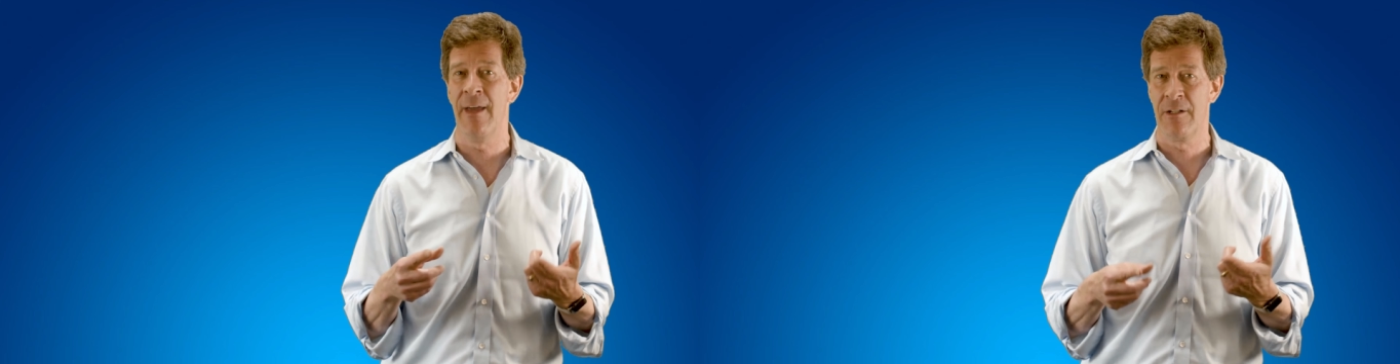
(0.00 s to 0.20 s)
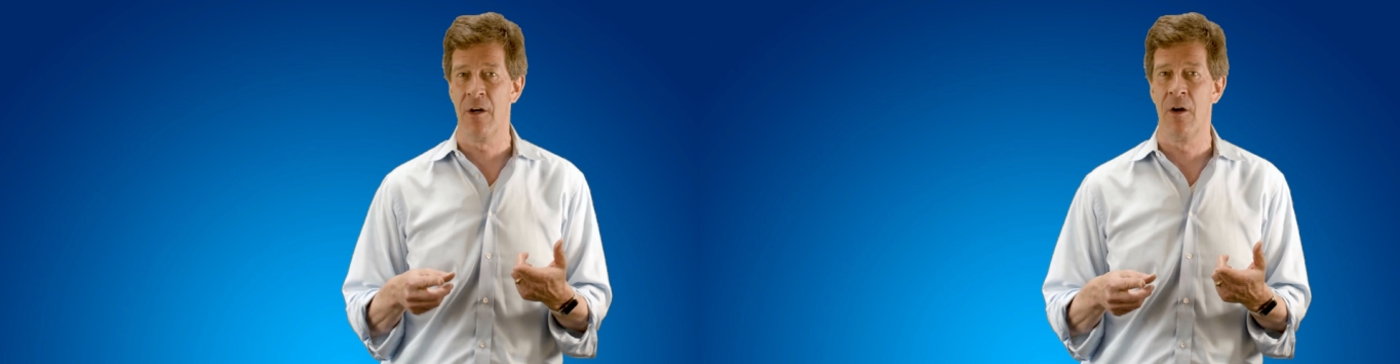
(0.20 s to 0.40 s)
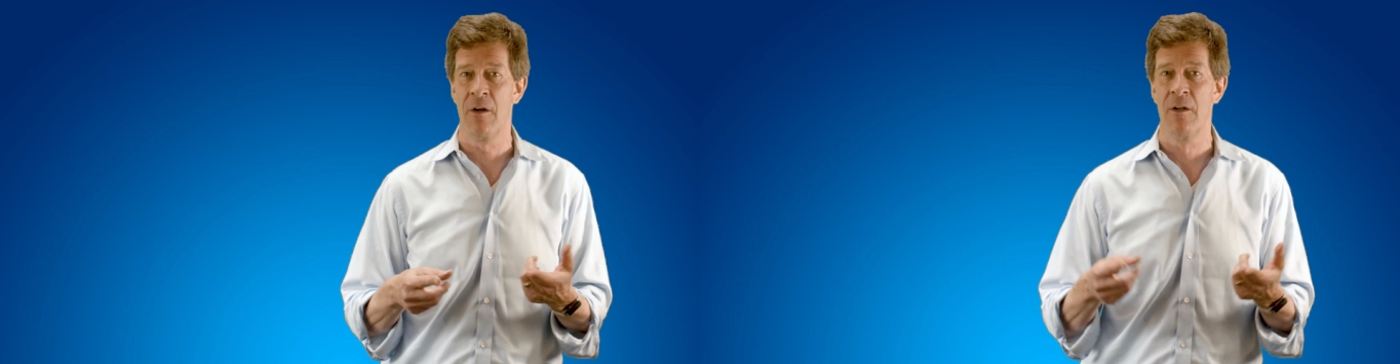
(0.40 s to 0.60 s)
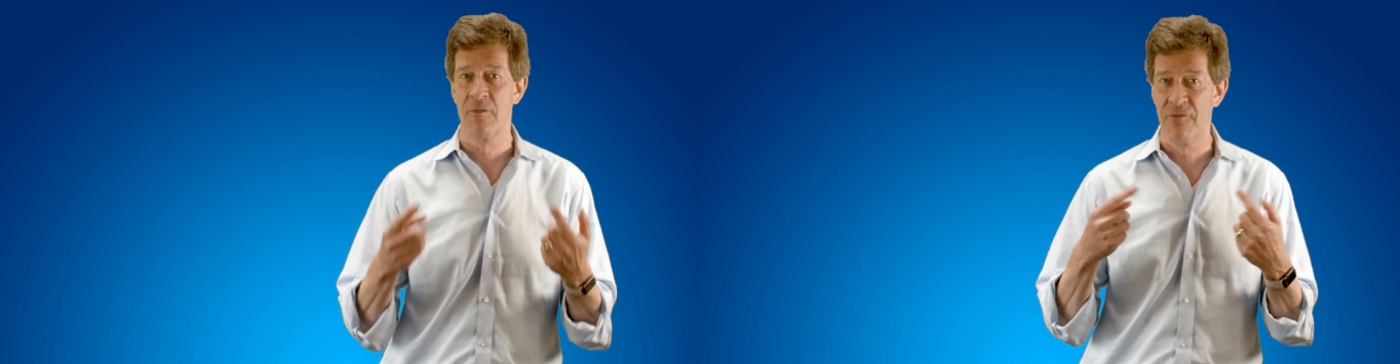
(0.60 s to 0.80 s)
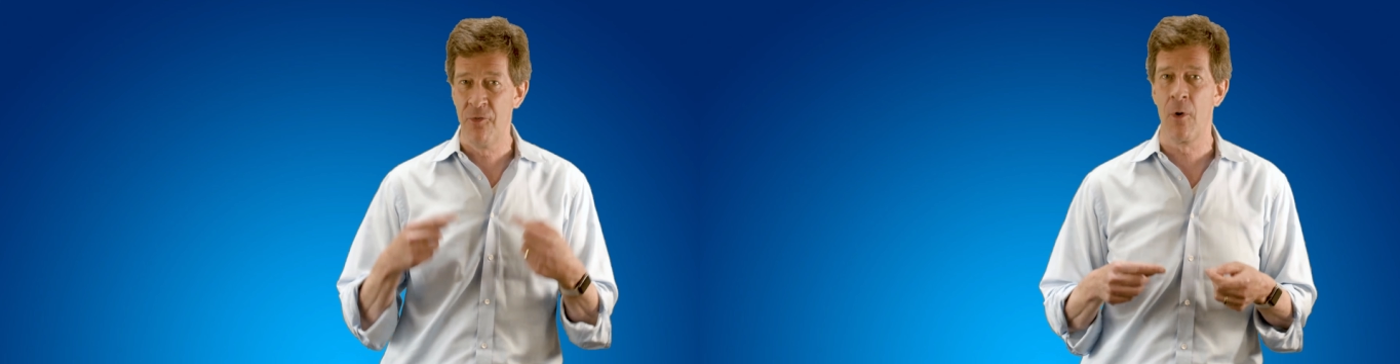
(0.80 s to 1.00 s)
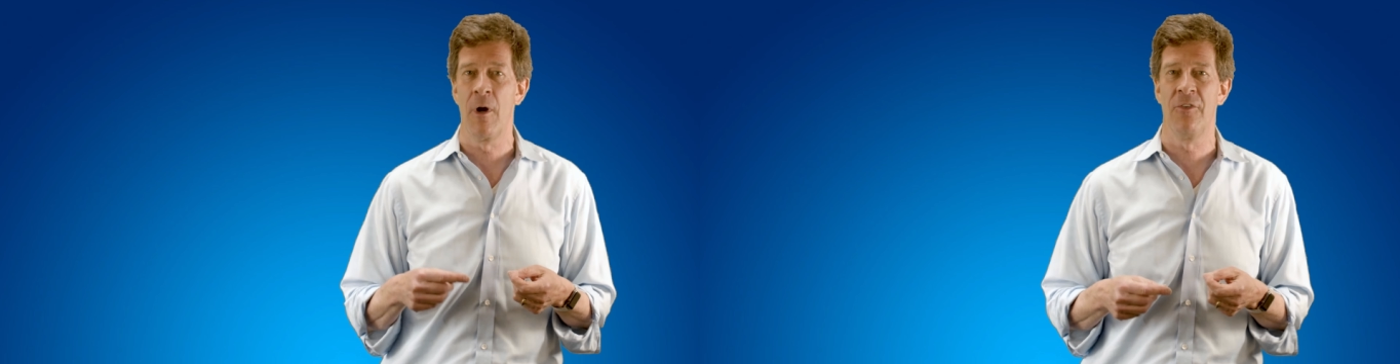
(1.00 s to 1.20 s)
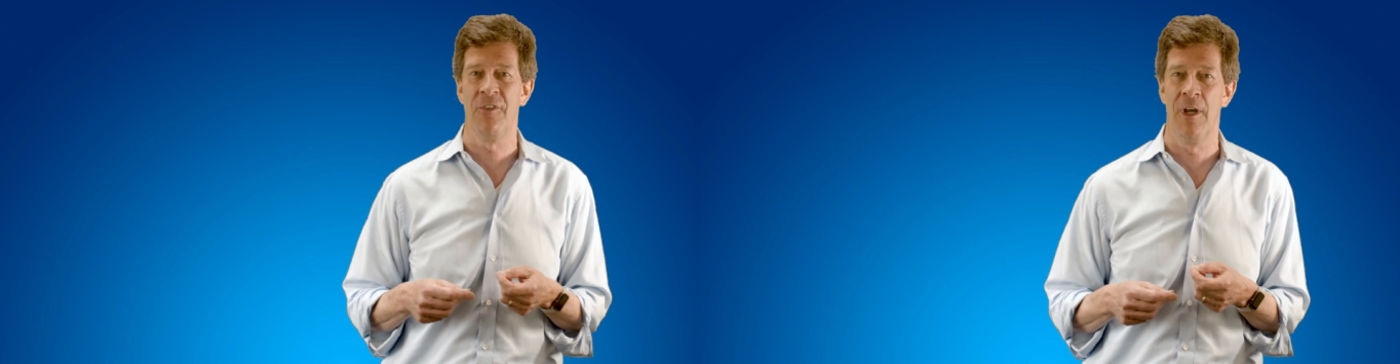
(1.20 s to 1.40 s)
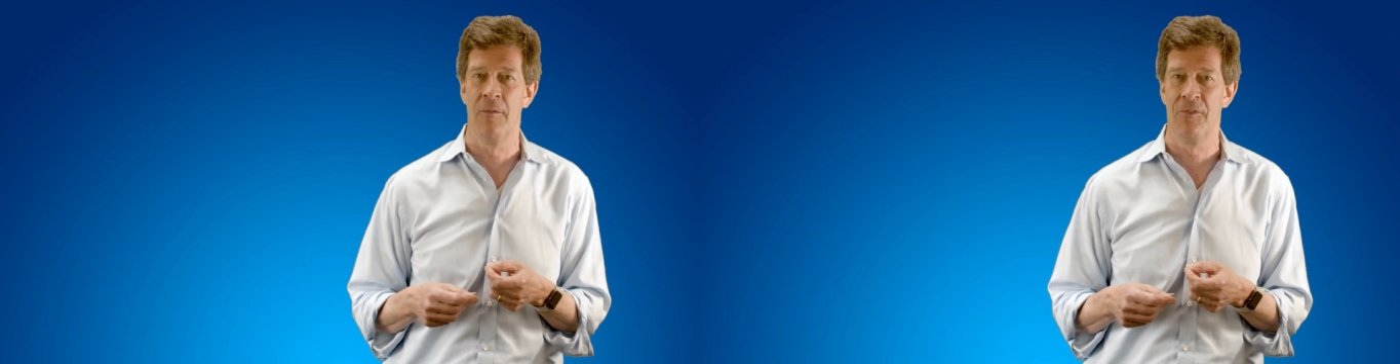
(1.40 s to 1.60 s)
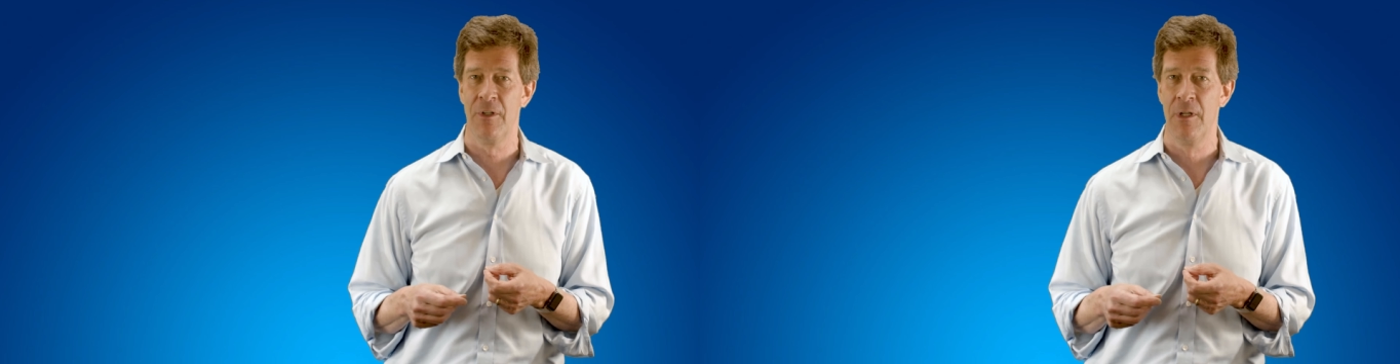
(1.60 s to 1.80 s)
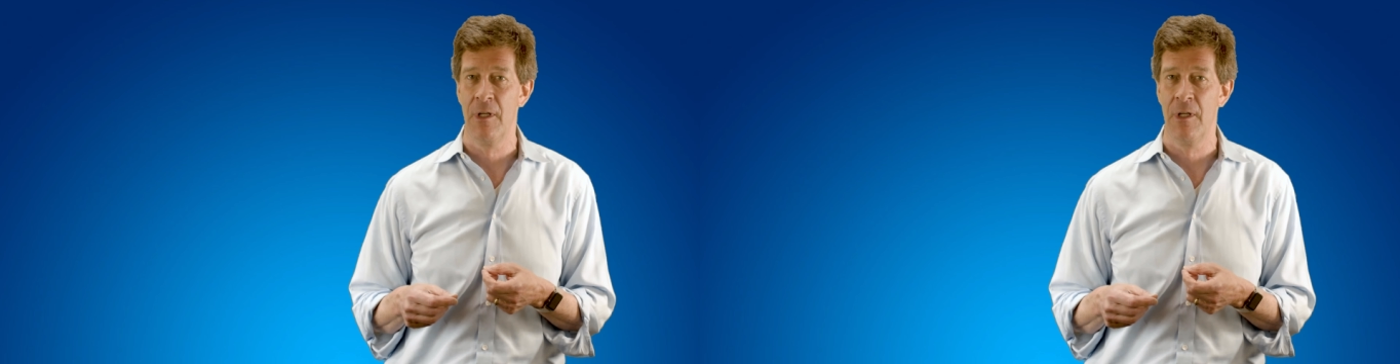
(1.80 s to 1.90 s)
that car for ourselves.